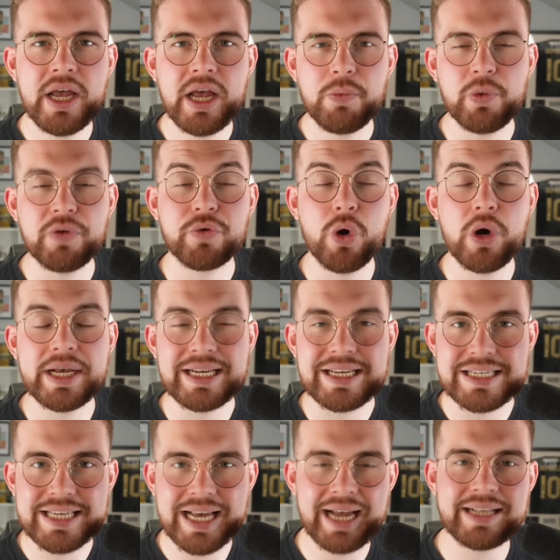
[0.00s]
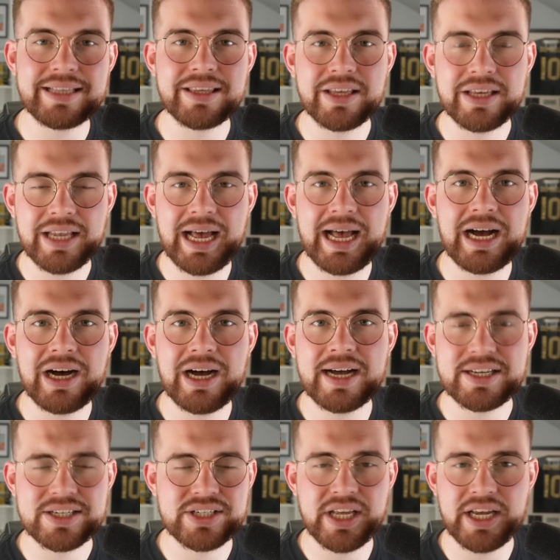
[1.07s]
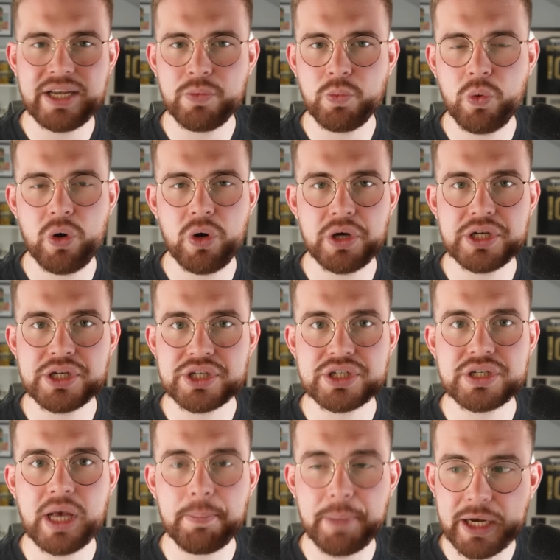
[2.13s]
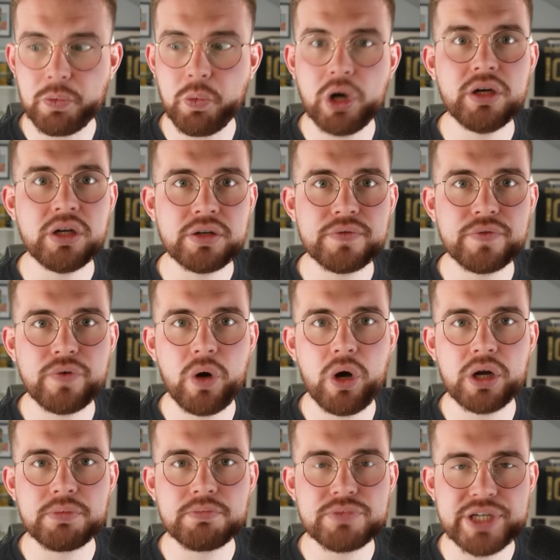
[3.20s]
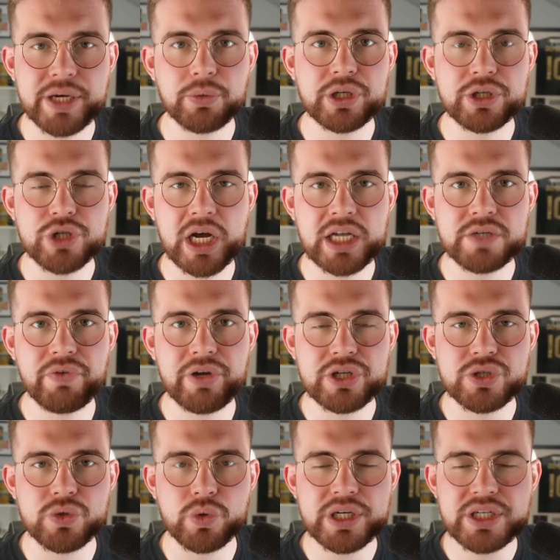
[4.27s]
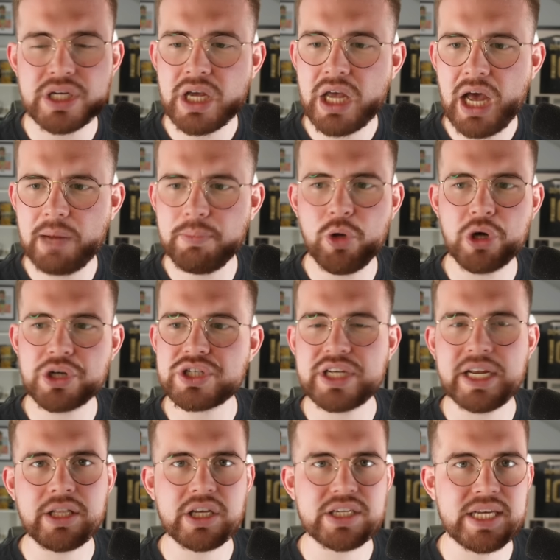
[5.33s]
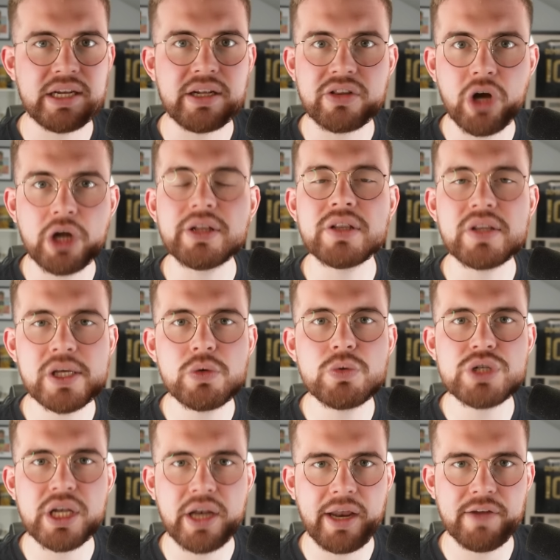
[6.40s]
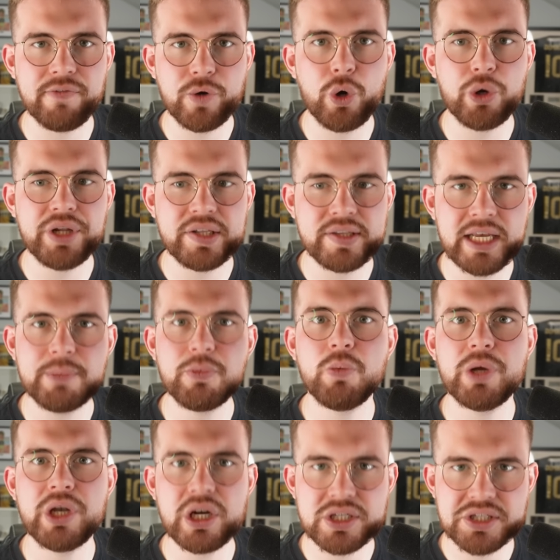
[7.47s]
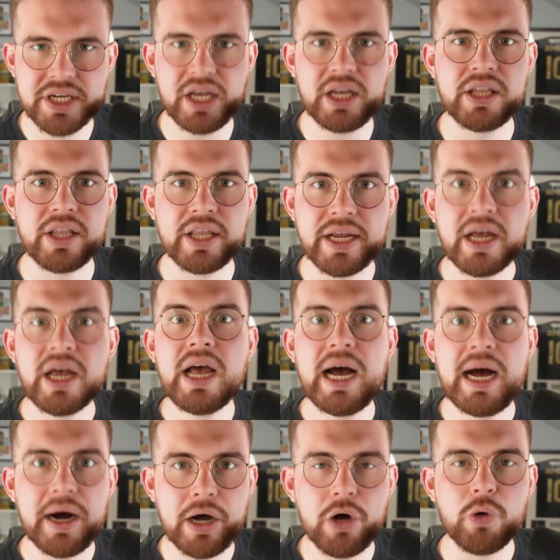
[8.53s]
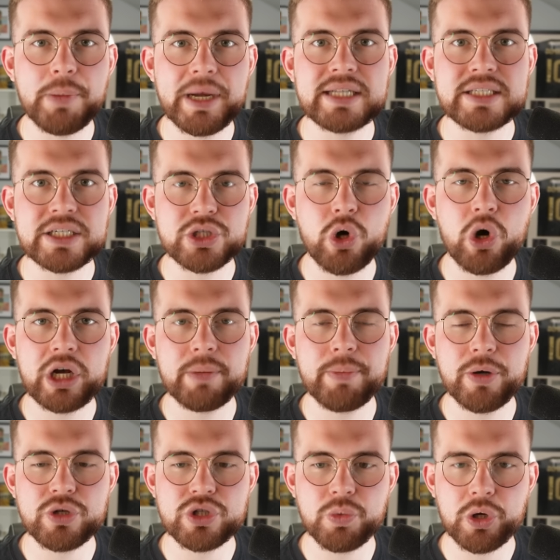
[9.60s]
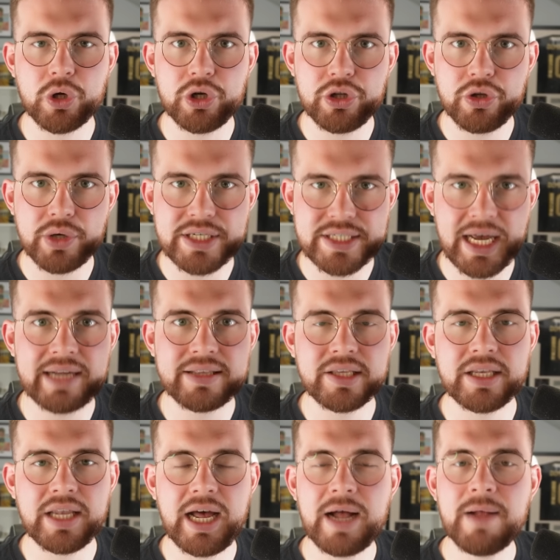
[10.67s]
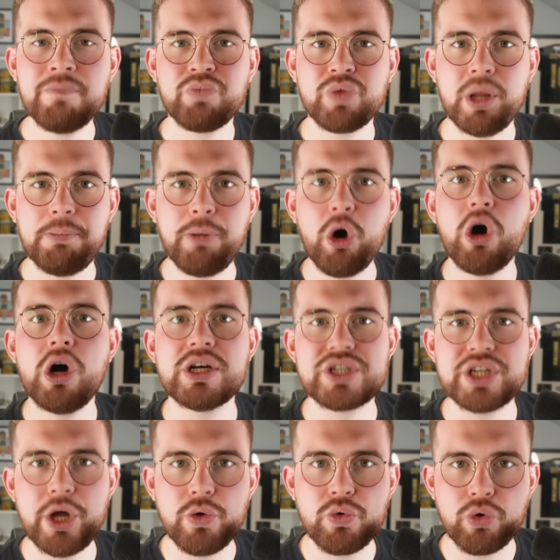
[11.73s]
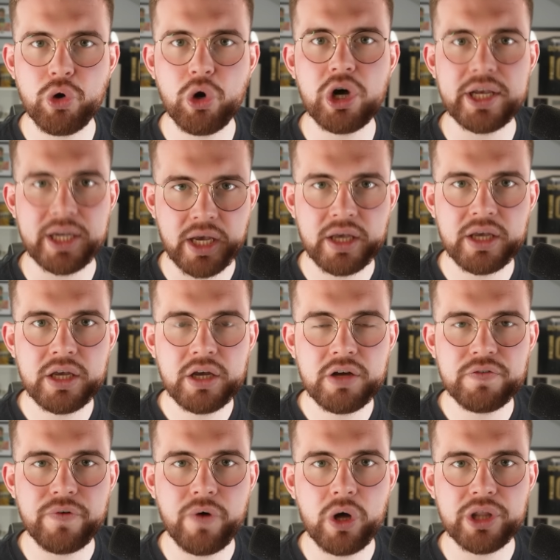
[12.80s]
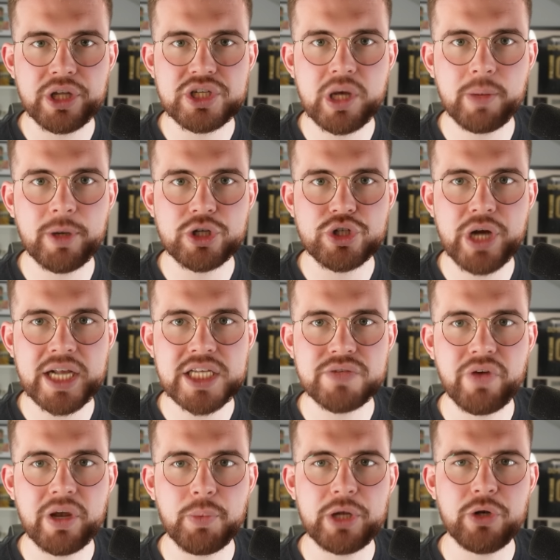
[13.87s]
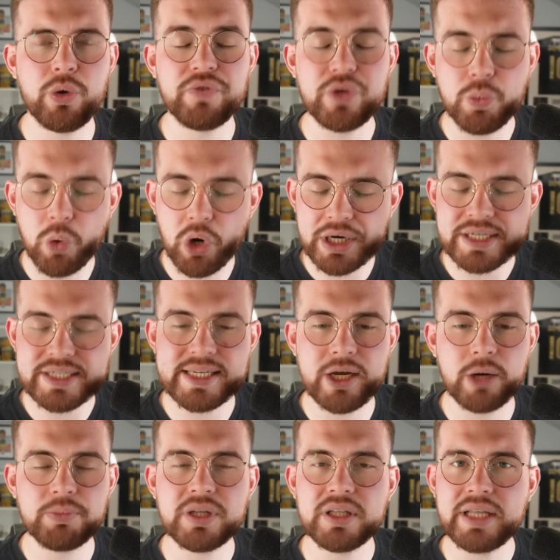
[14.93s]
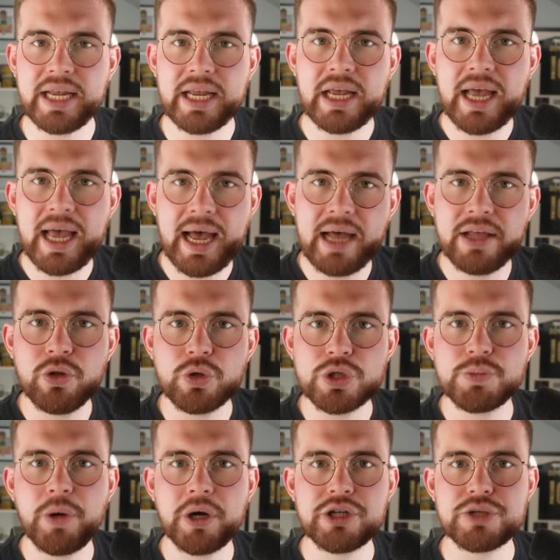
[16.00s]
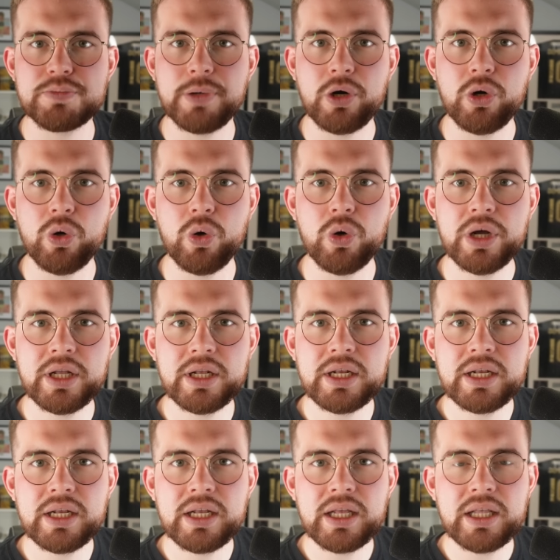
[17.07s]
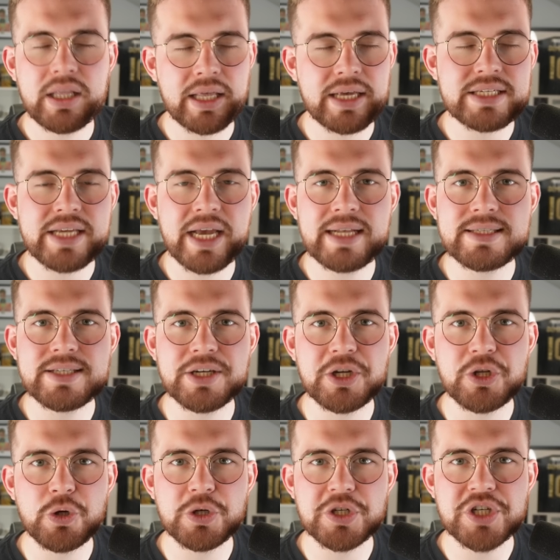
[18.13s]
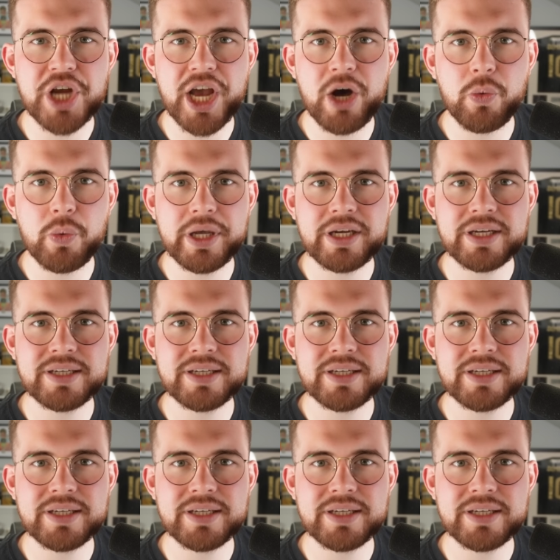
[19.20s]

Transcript: We've got exactly that. Last night was a big one for Celtic transfer stories. I'm not saying there's any done deals or anything on the table, but there's certainly a little bit to talk about, so we're going to do exactly that. The ball is now rolling for the summer transfer window. If you want to stay up to date, hit those buttons below. Let's get into the news, shall we?